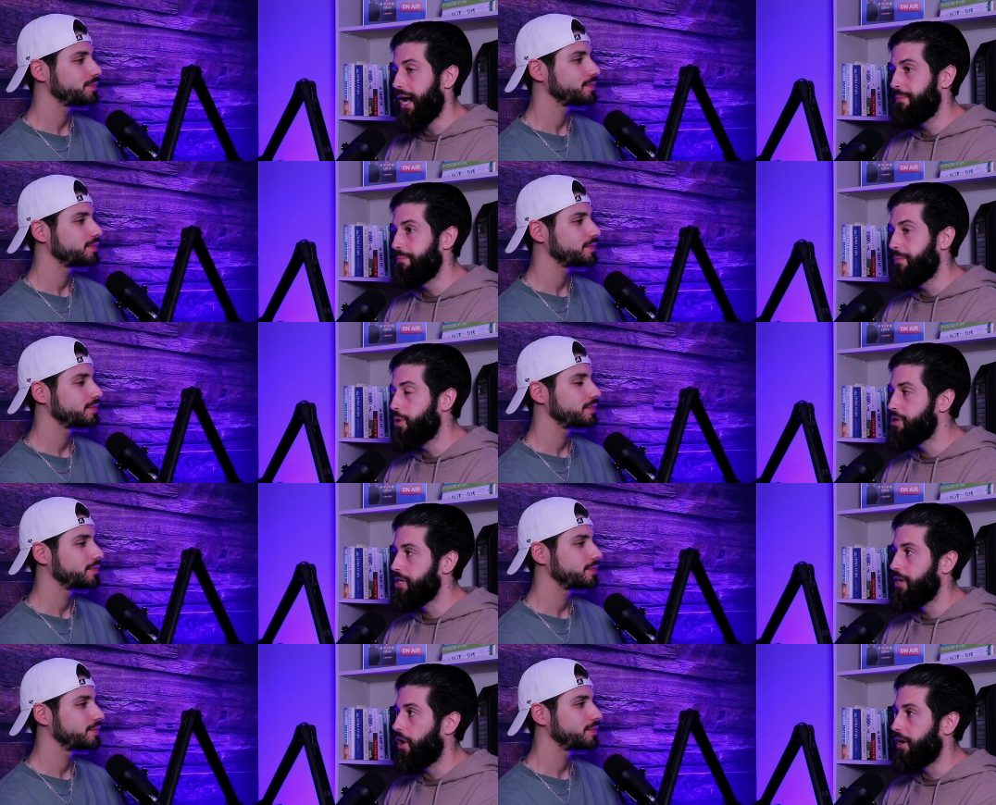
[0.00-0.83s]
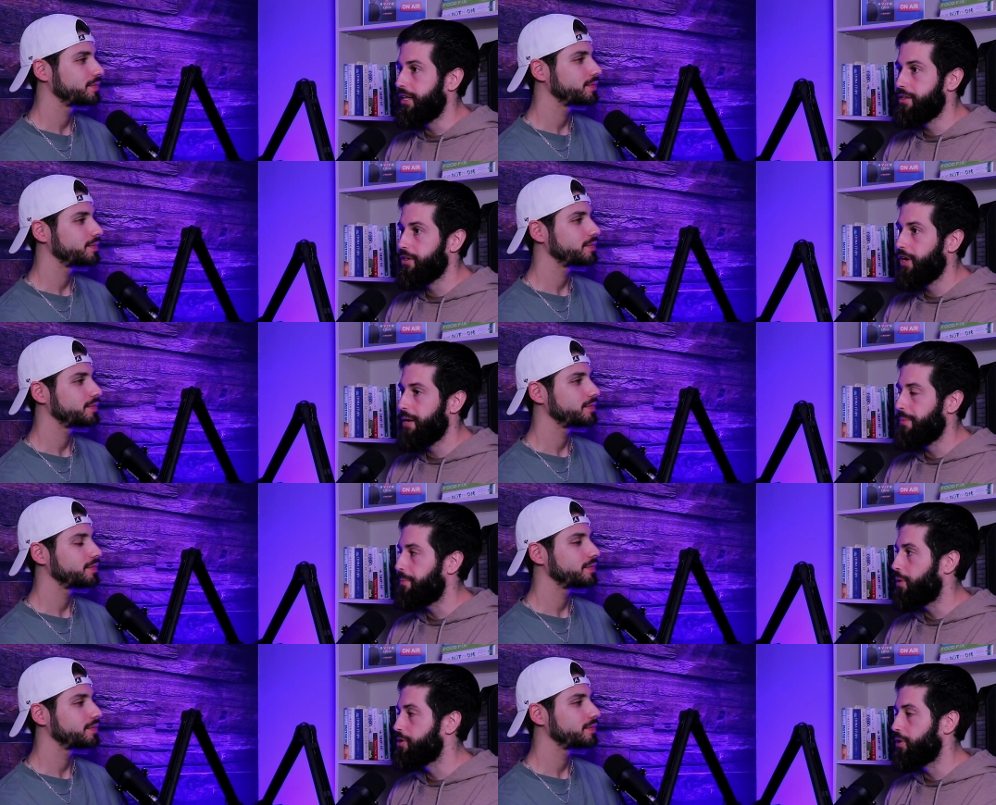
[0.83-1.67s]
Speaker 1: I'm mostly on
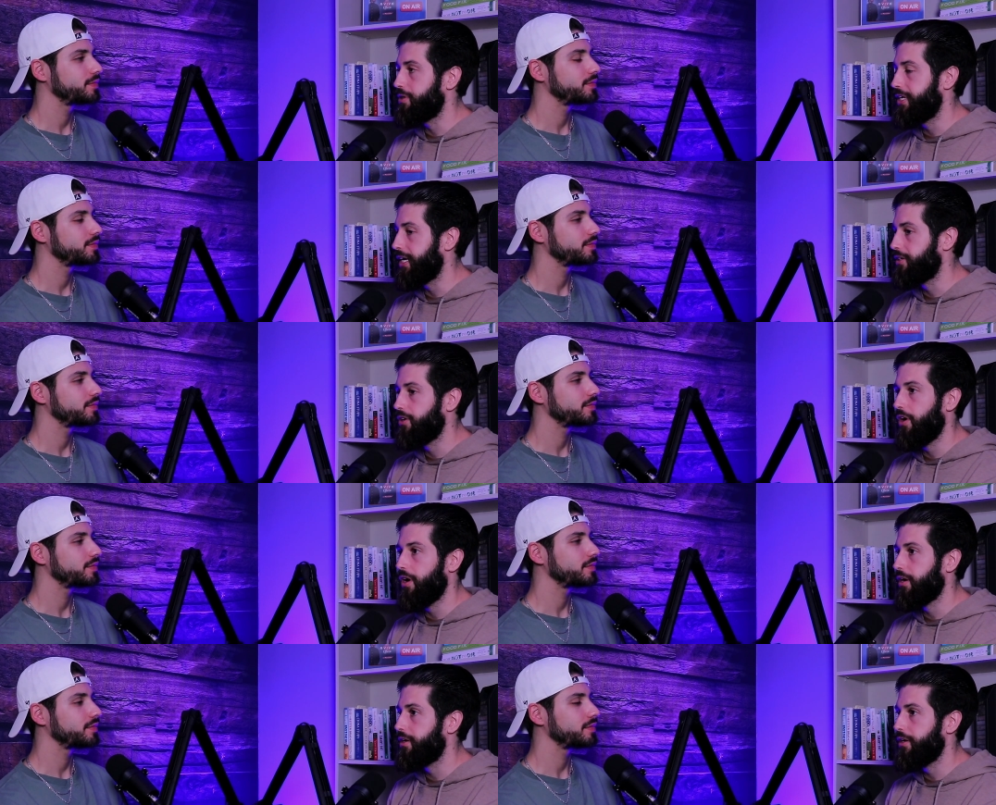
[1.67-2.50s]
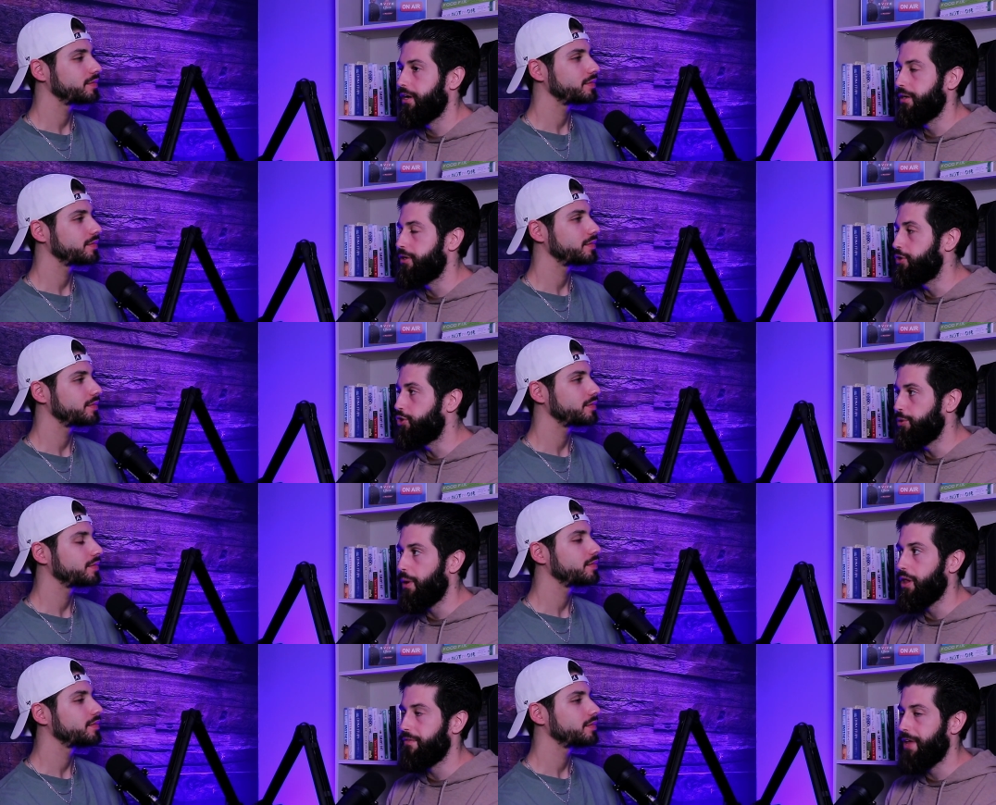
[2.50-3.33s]
Instagram. I'm also on TikTok, uh,
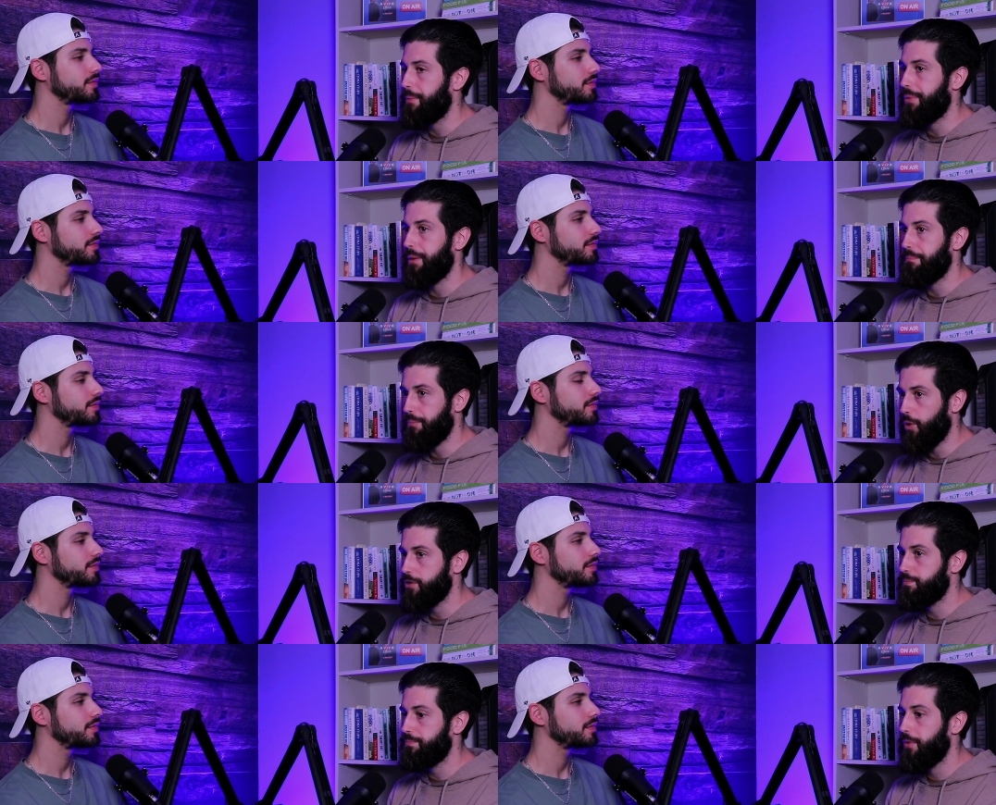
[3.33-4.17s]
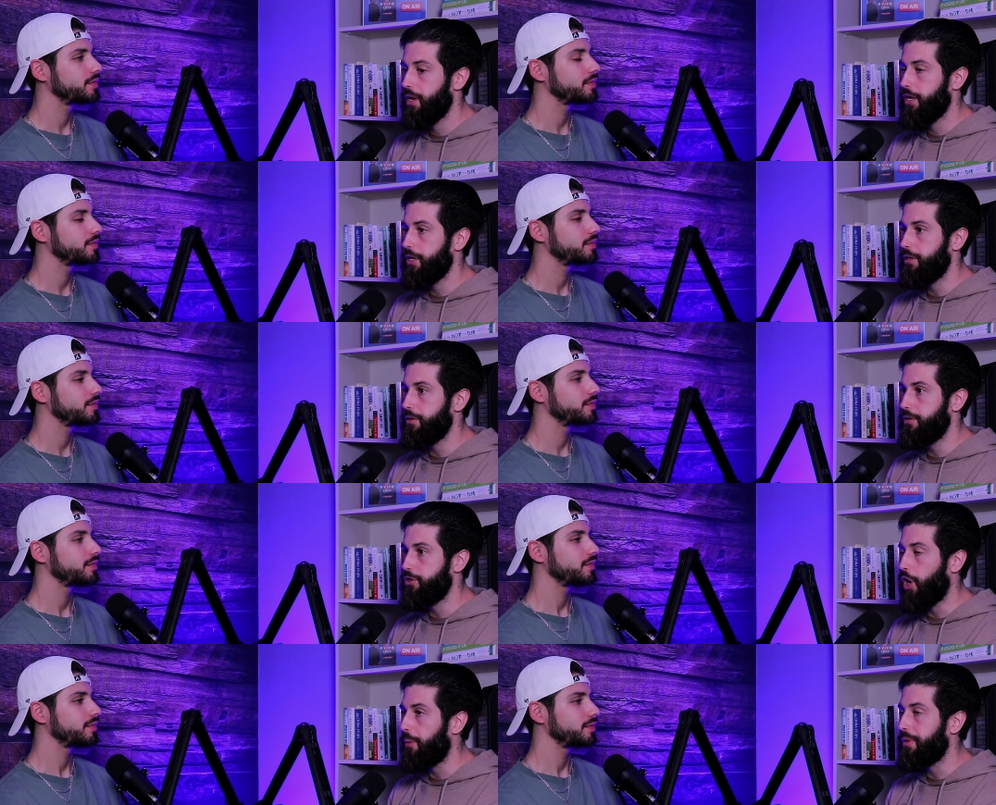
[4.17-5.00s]
YouTube, all of that. But I'm most
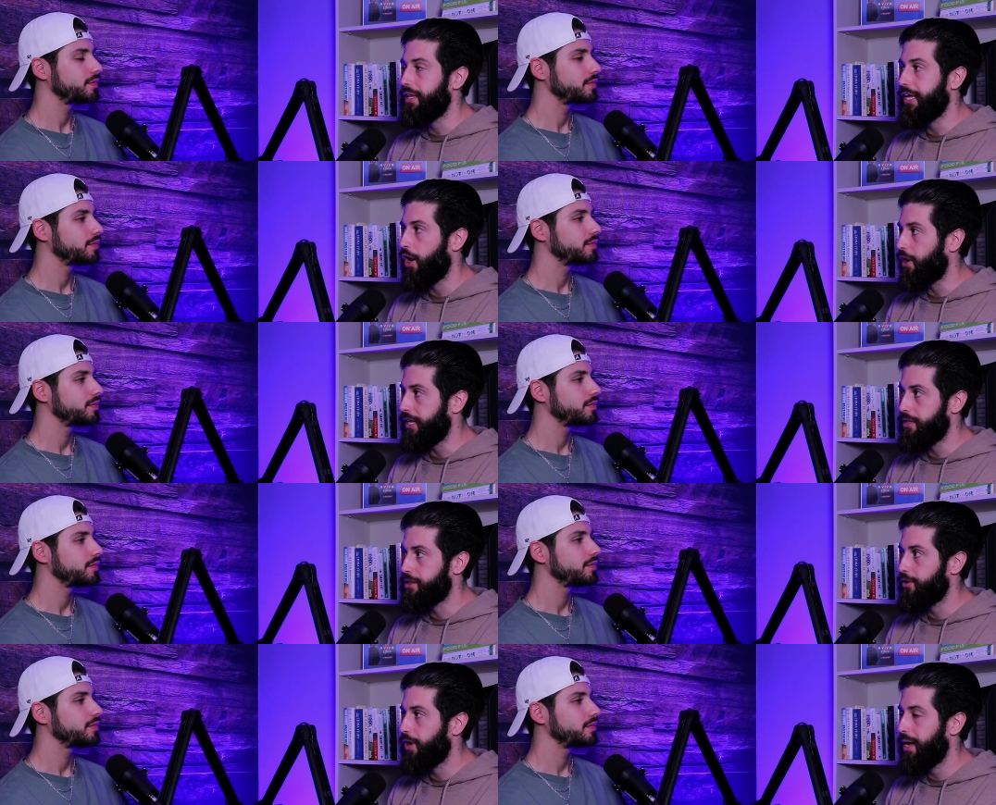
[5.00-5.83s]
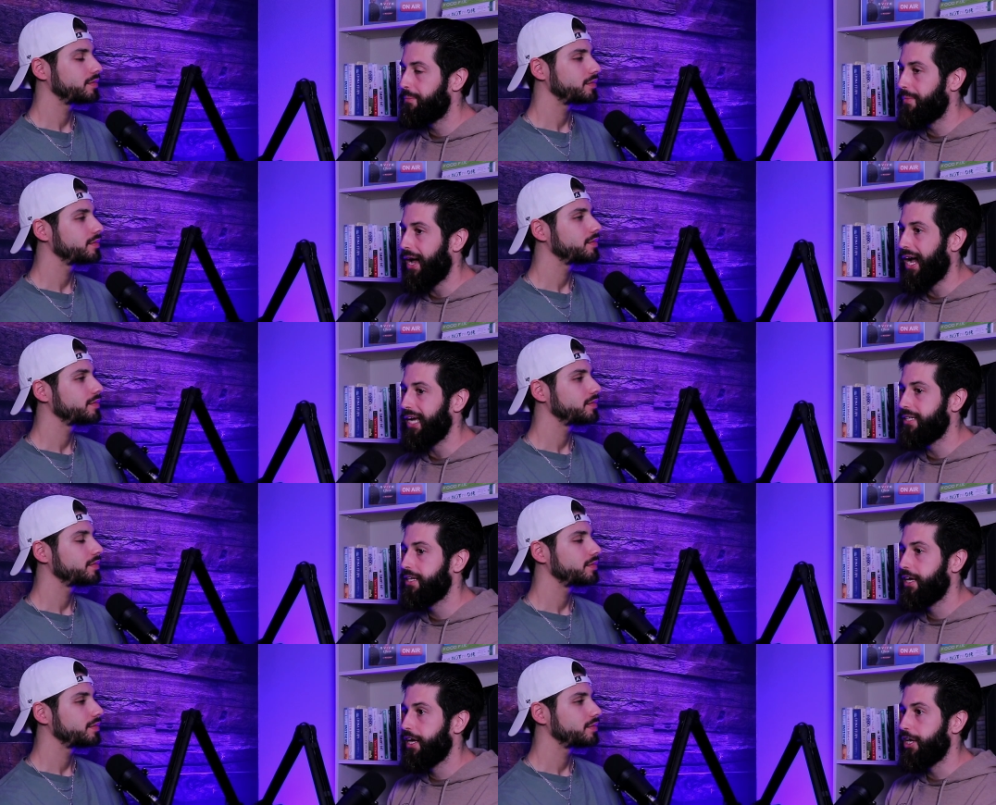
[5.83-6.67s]
dominantly on Instagram
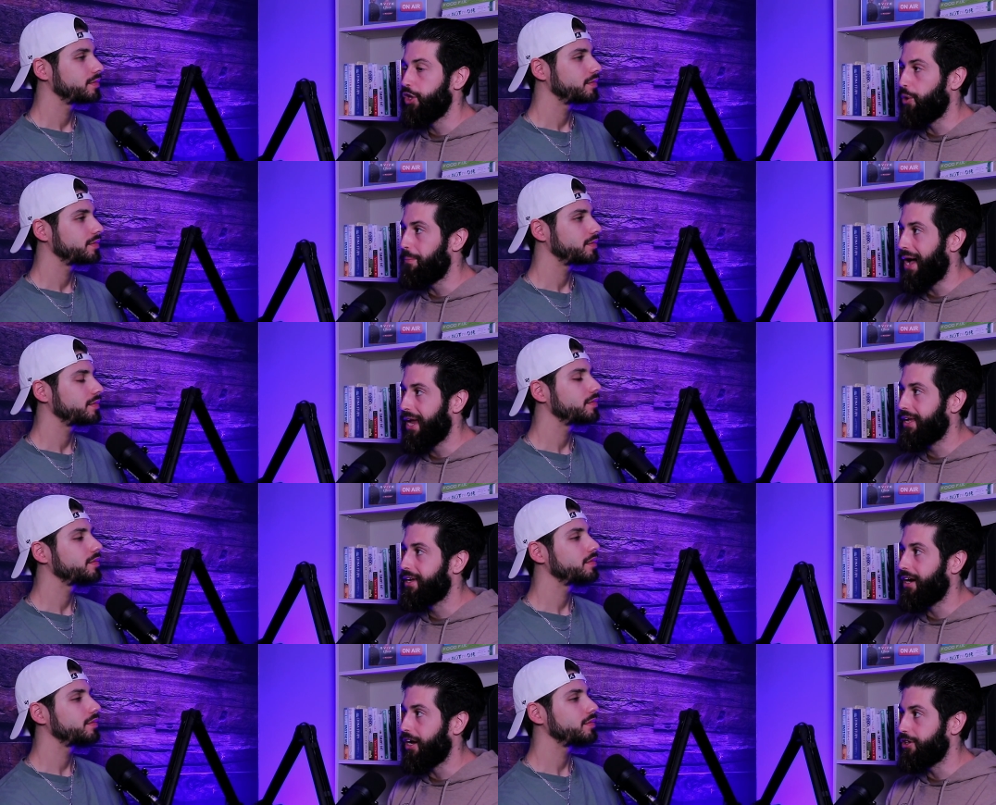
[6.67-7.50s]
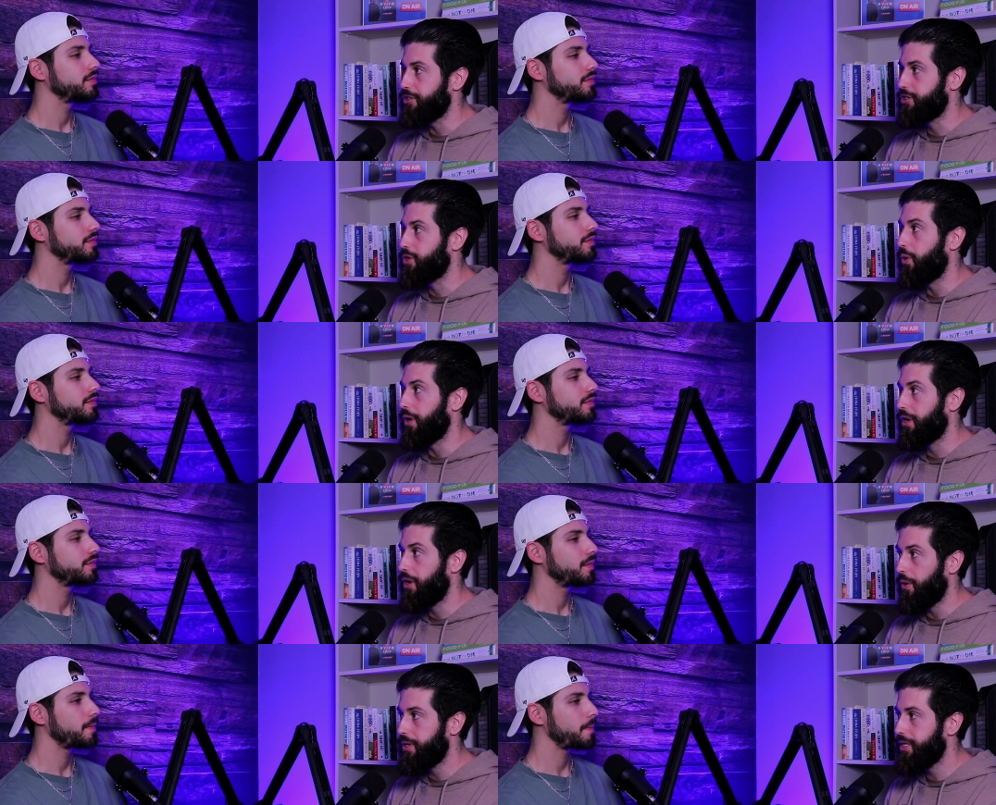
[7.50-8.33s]
at nomadic underscore
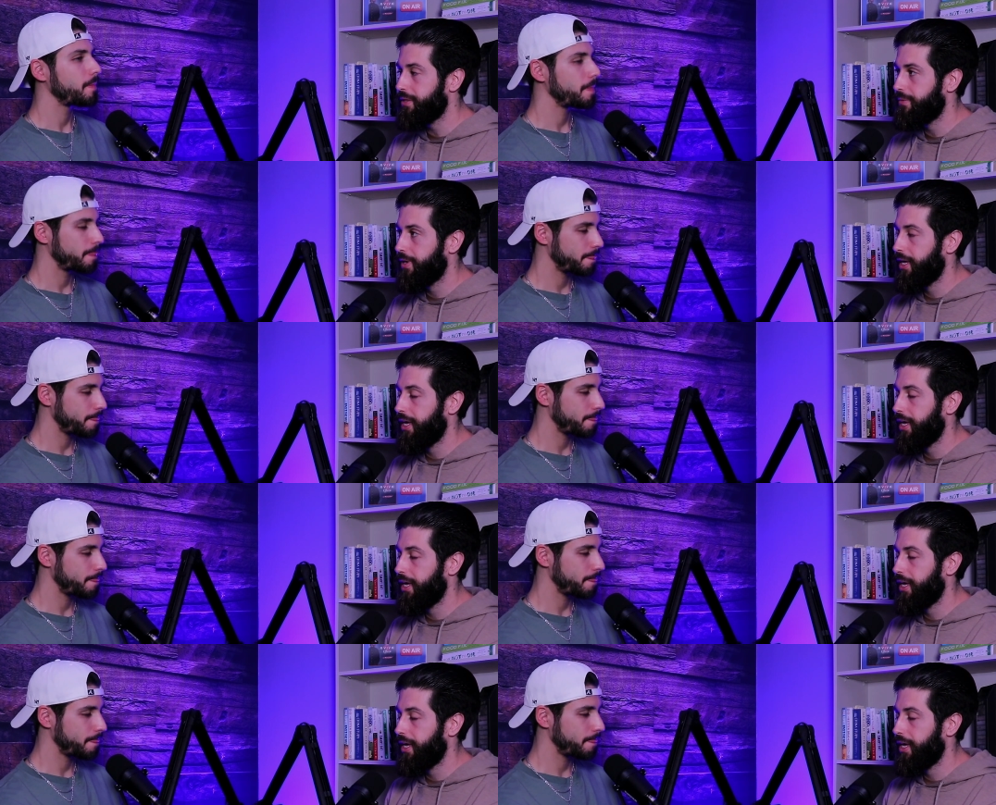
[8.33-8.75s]
Cody.